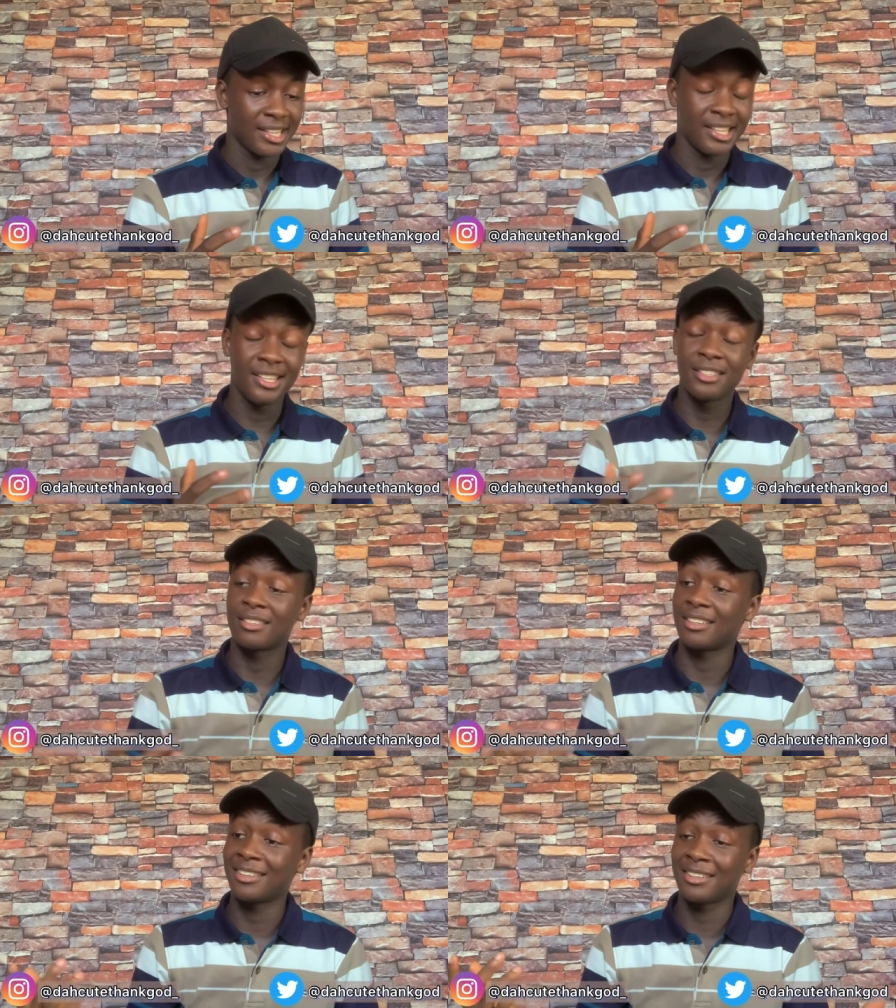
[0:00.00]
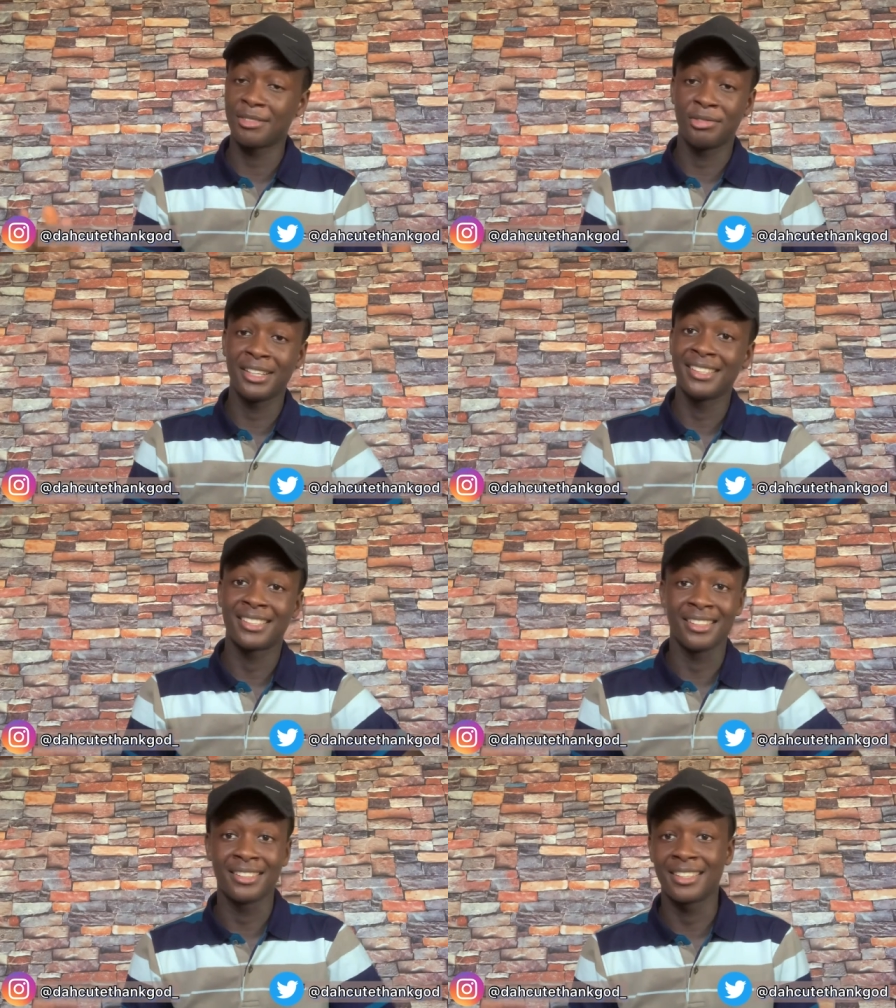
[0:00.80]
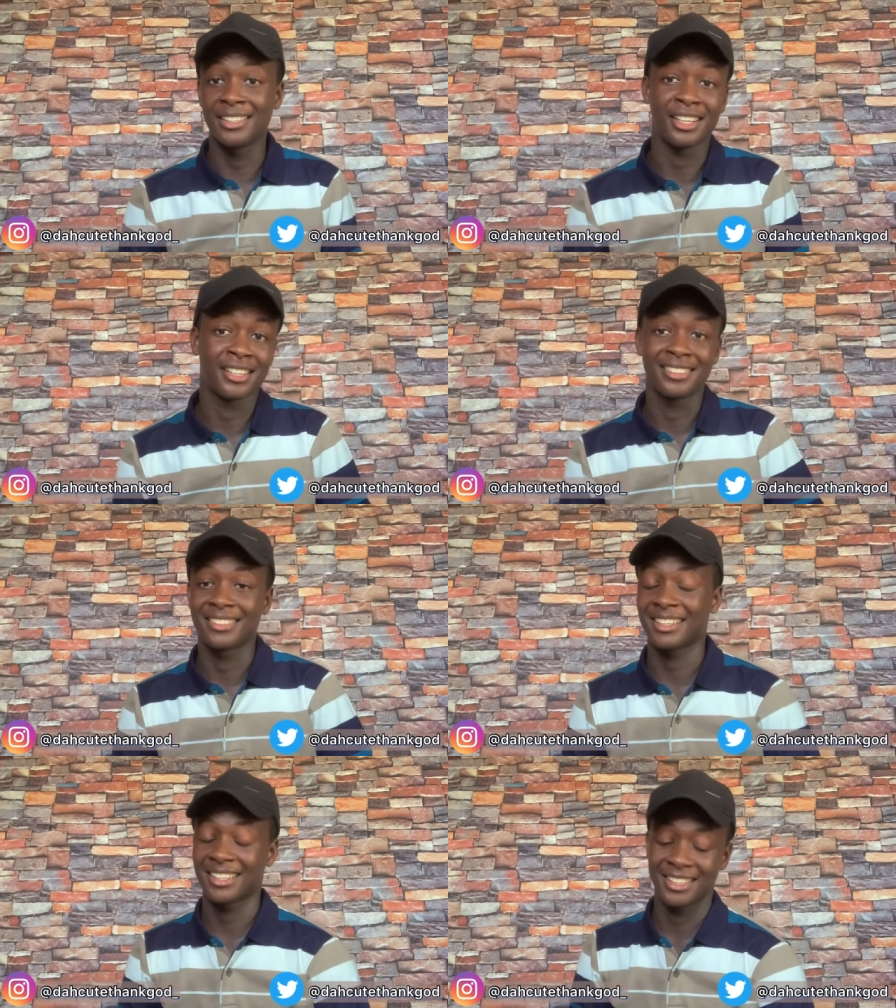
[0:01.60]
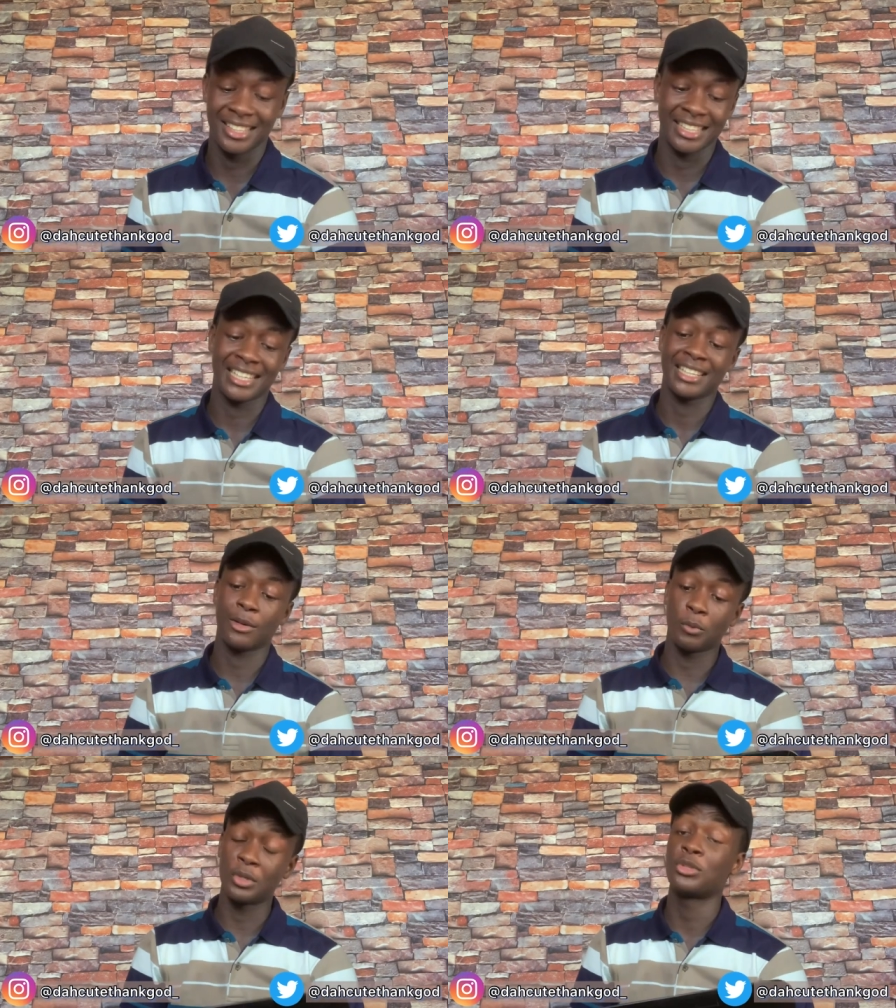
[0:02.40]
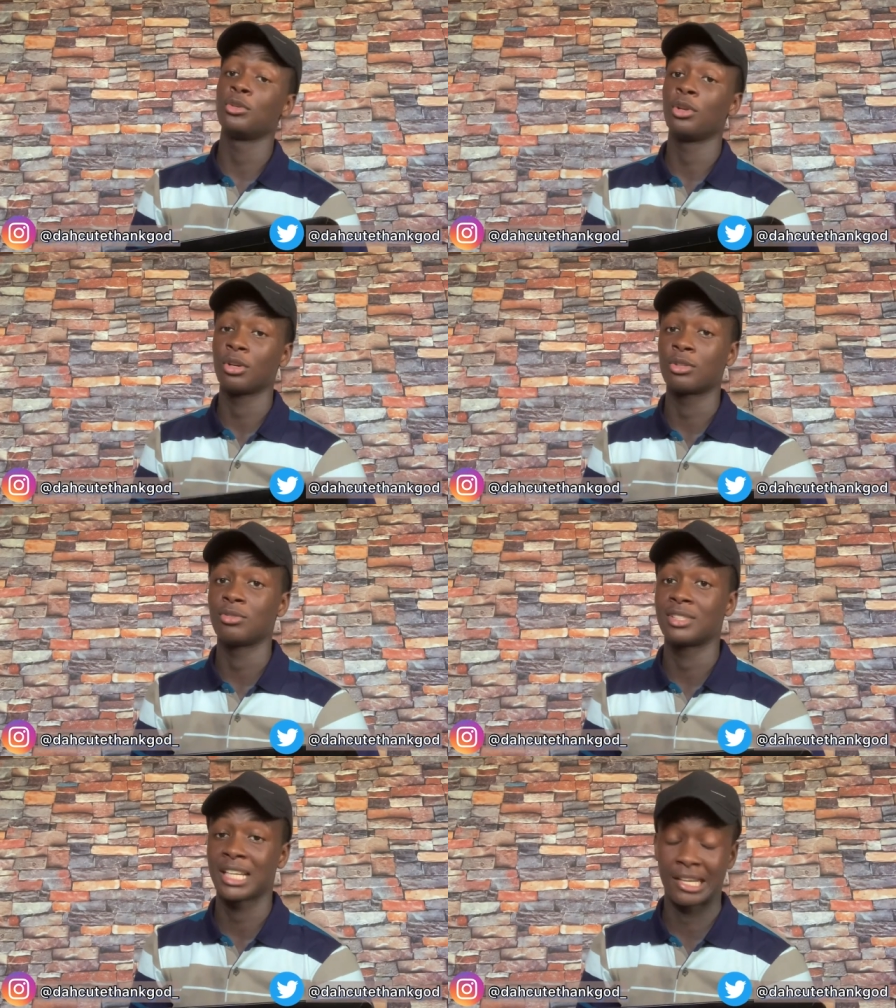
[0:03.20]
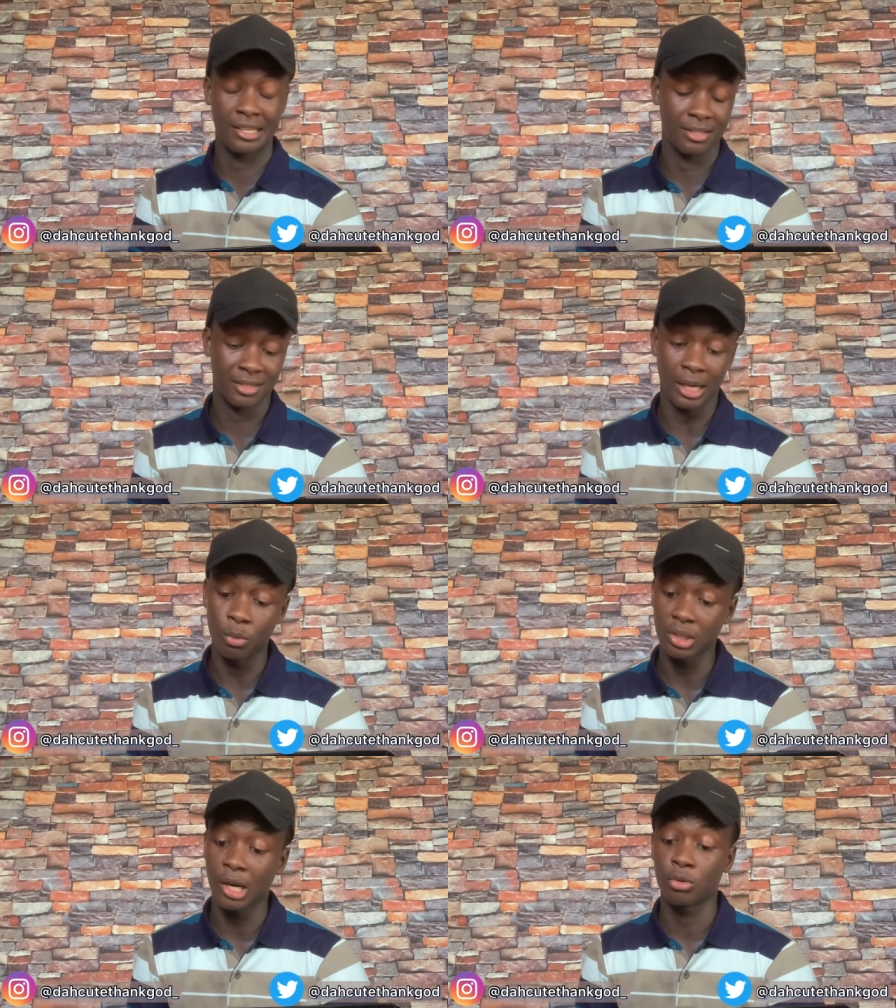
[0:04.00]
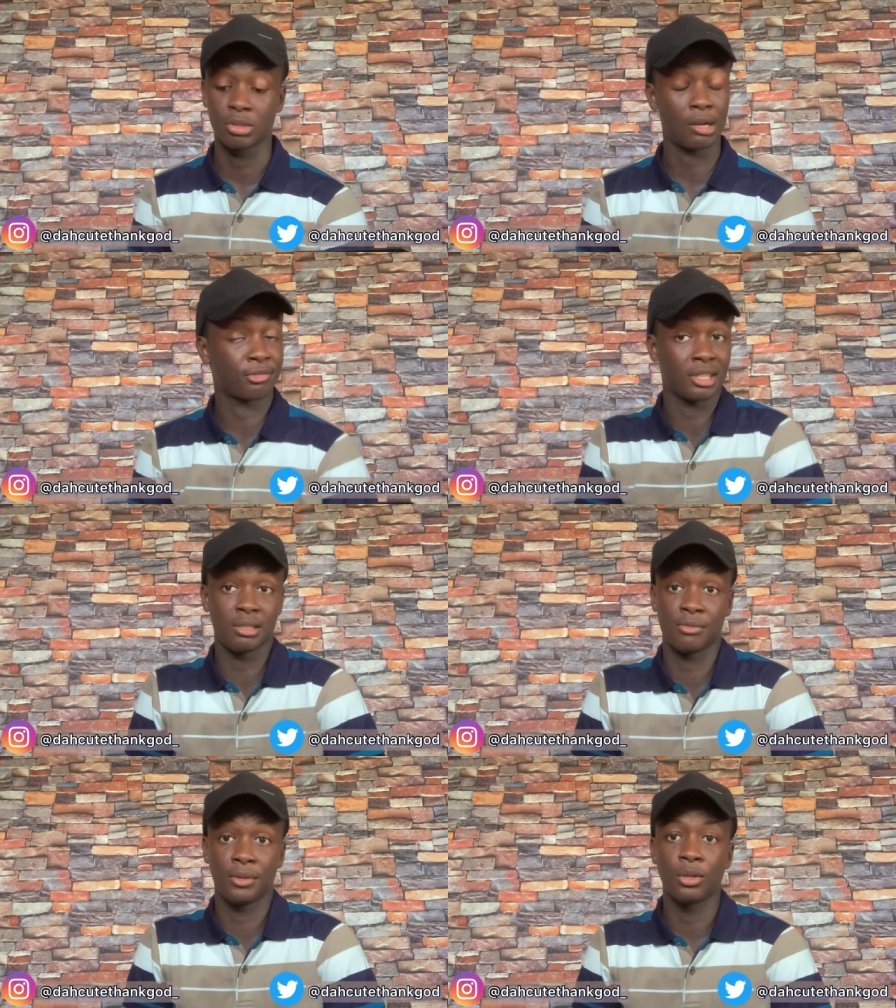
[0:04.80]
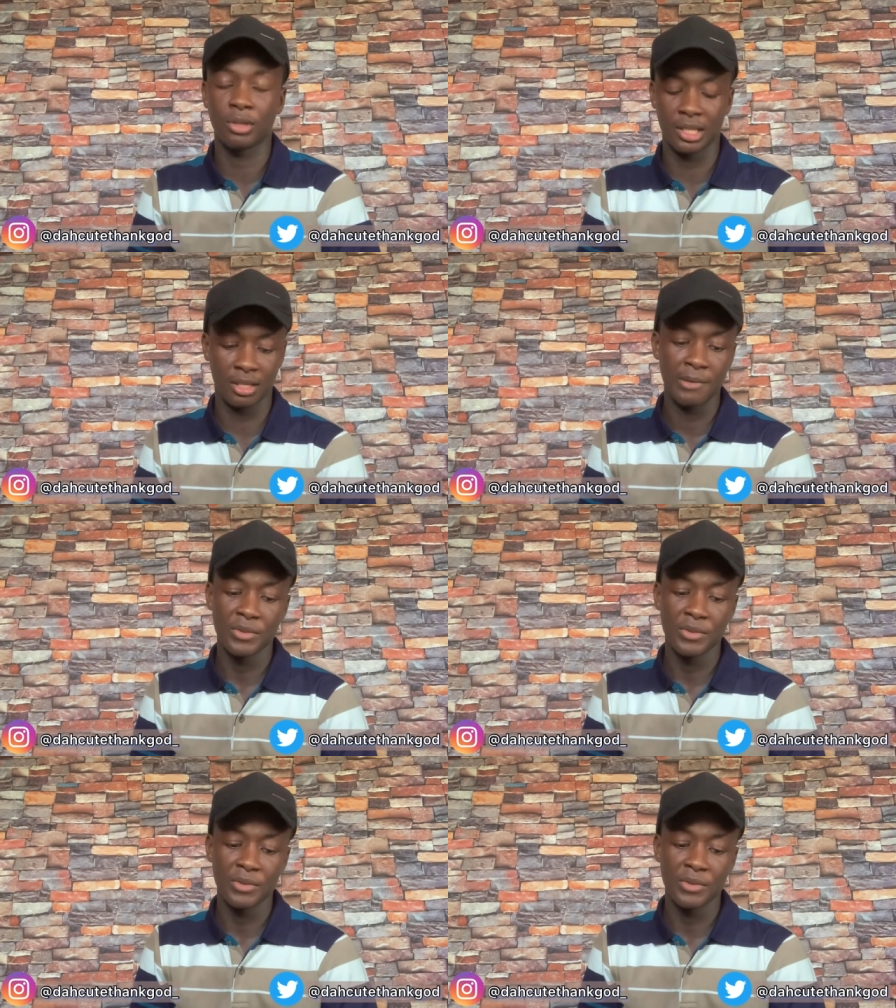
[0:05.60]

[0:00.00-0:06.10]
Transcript: He's a very talented artist, I can't lie, and I want you lot to check his sound out after this video, yeah?